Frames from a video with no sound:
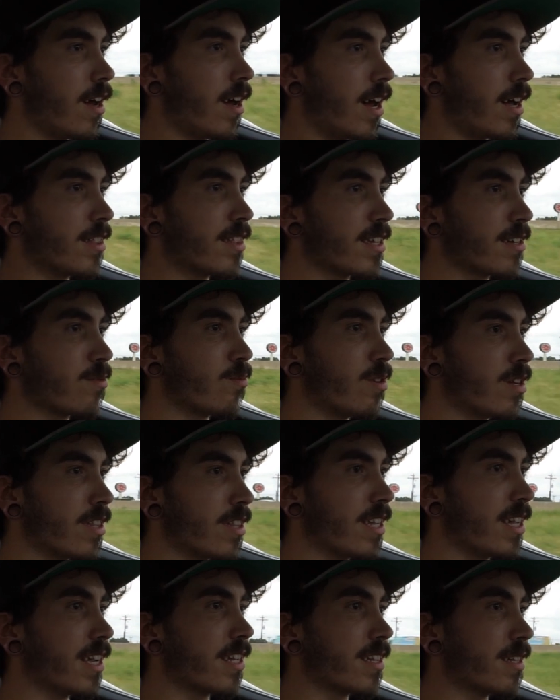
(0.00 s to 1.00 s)
I think one
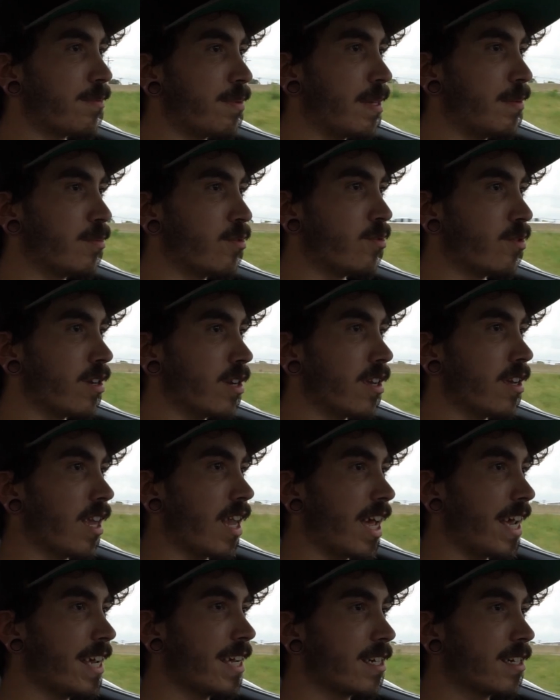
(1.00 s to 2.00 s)
thing that people would
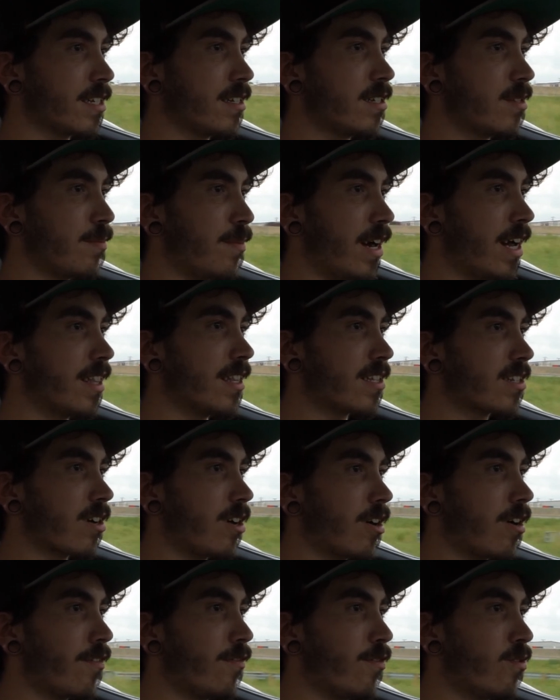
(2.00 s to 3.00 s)
like to buy this
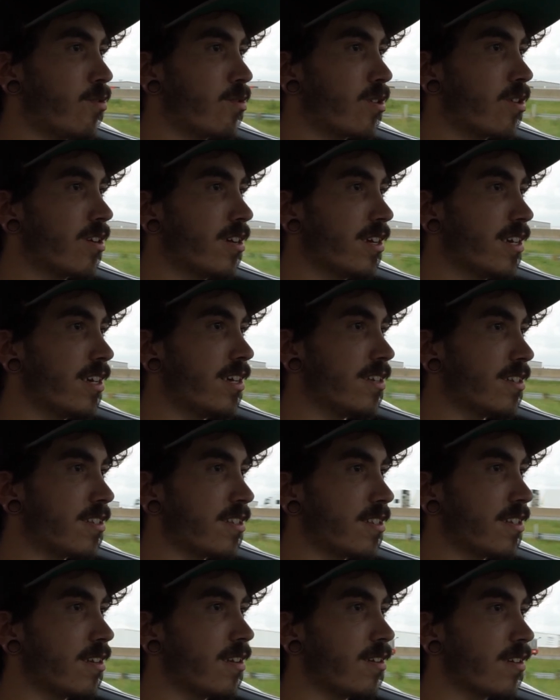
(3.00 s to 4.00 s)
car for
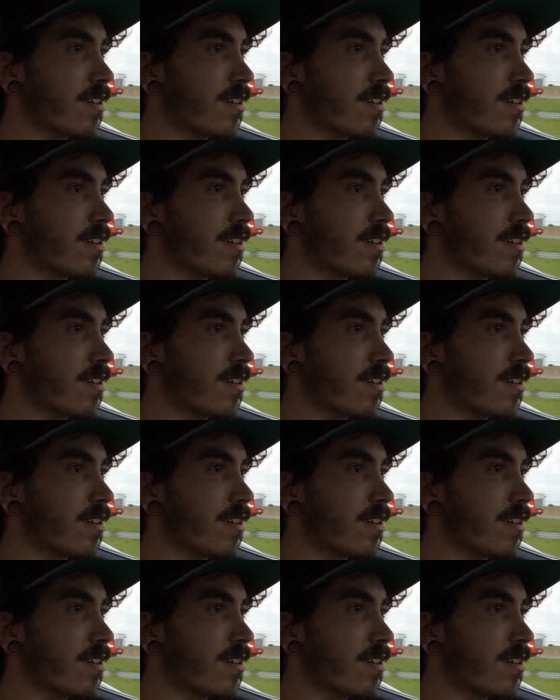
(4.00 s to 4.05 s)
is,